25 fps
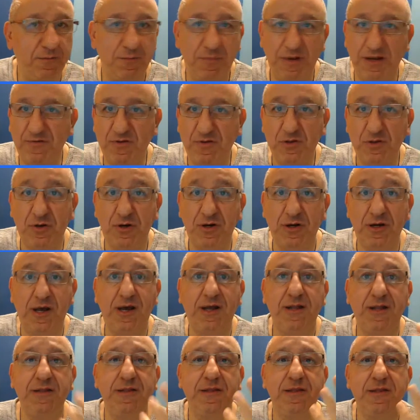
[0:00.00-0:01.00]
believe it or
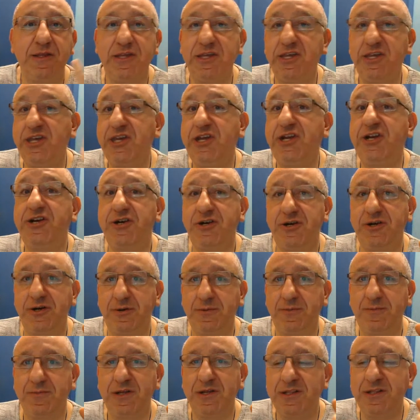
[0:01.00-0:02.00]
not, year.
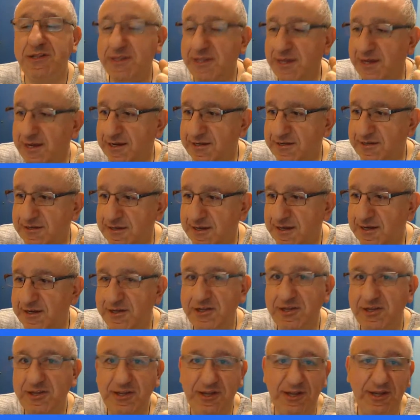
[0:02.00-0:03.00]
It takes a
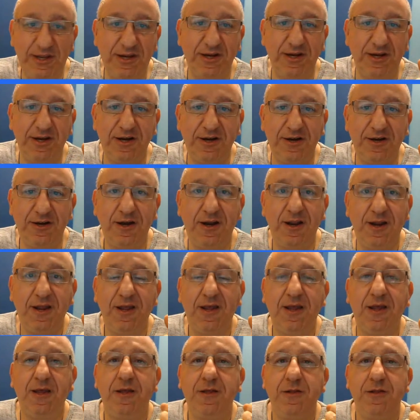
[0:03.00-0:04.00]
year
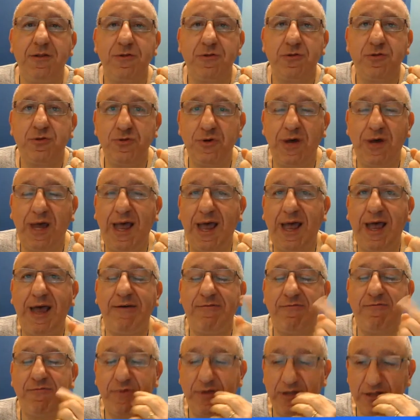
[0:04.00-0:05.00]
to
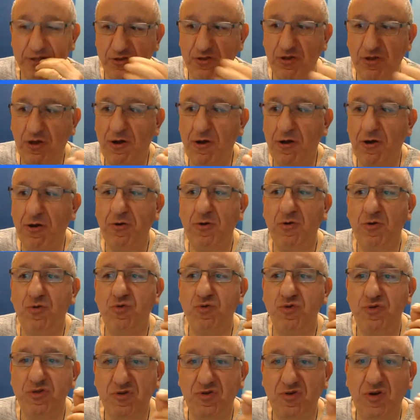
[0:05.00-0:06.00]
have a dog
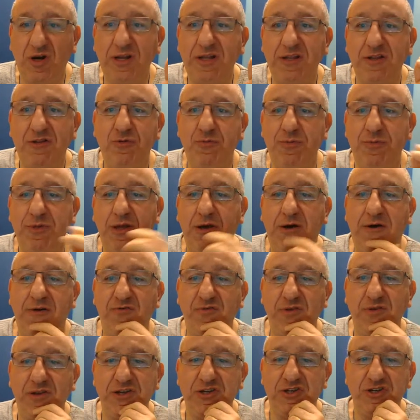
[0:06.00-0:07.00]
who's ready to be
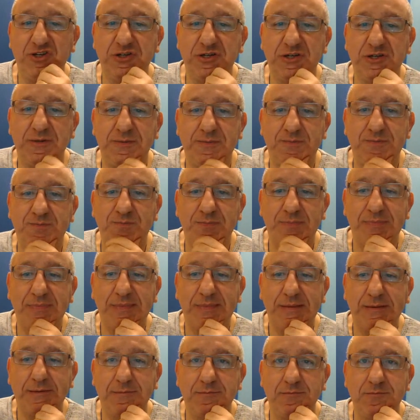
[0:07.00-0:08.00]
off leashed.
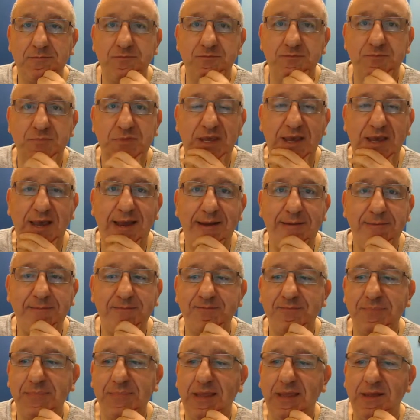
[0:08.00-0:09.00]
Okay,
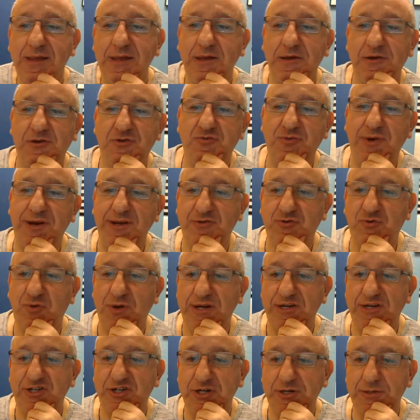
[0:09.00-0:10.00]
great
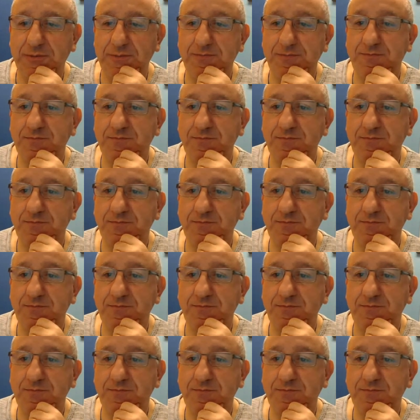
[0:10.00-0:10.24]
question.